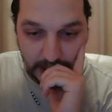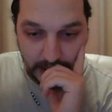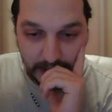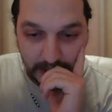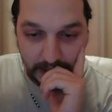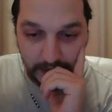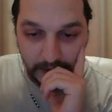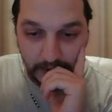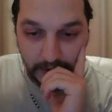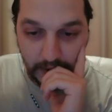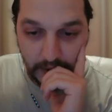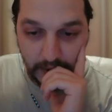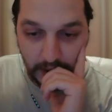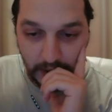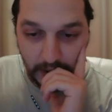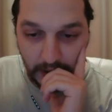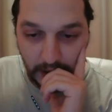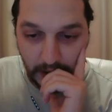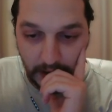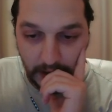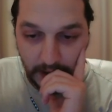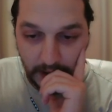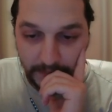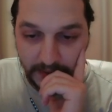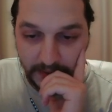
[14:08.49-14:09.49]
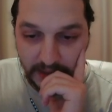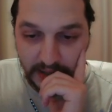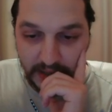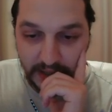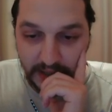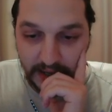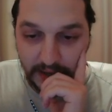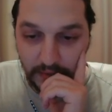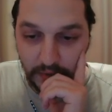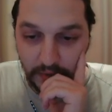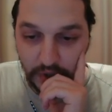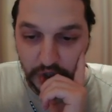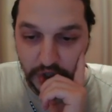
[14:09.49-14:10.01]
It couldn't lie, but
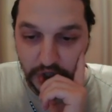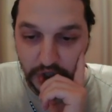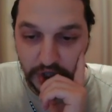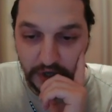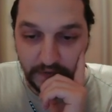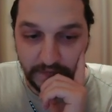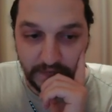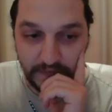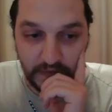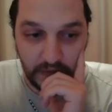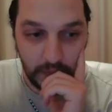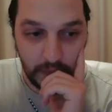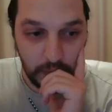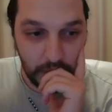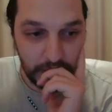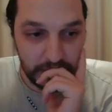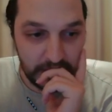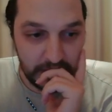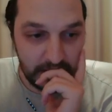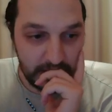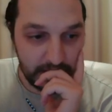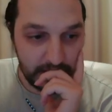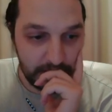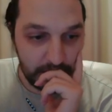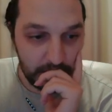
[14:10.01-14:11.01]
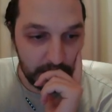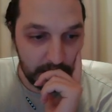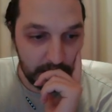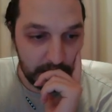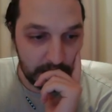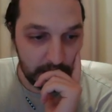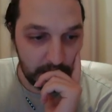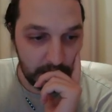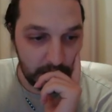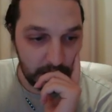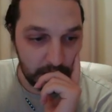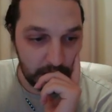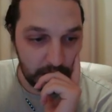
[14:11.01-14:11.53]
Sauron shifted what Denethor
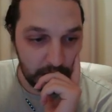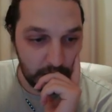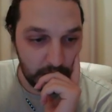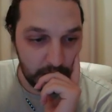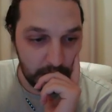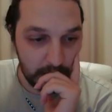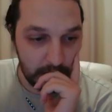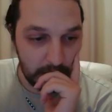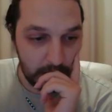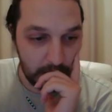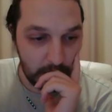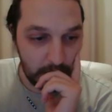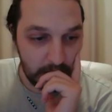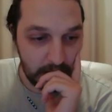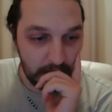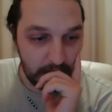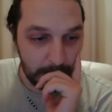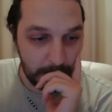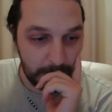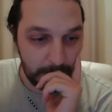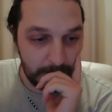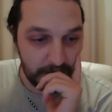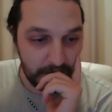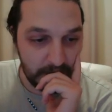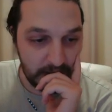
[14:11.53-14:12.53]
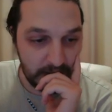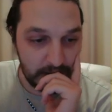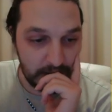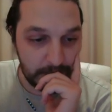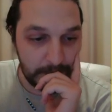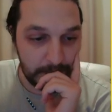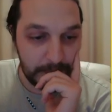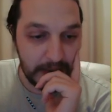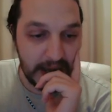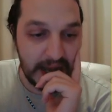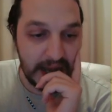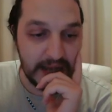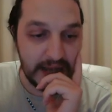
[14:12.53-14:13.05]
saw towards only the things
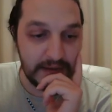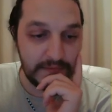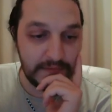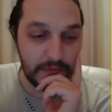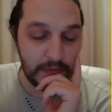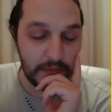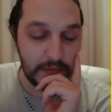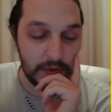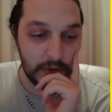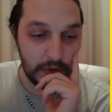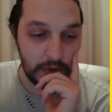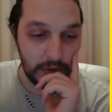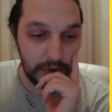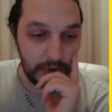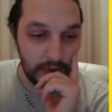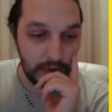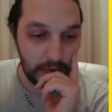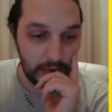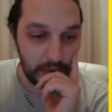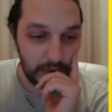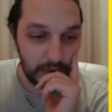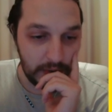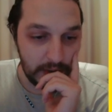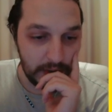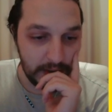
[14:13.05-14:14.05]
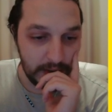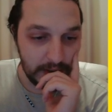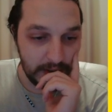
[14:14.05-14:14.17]
bad for Gondor.